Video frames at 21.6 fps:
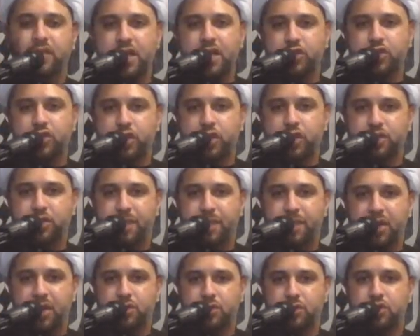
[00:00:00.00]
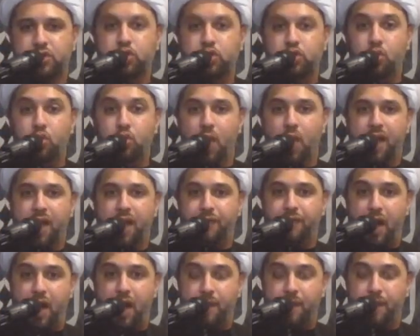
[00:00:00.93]
teachings because you have
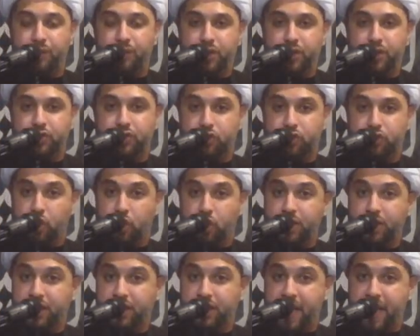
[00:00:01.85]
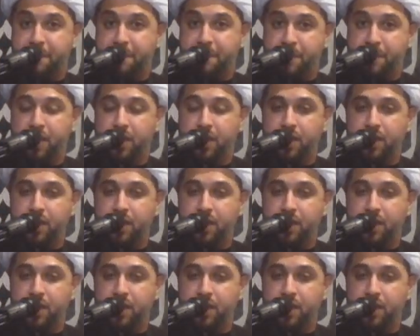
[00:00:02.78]
understood them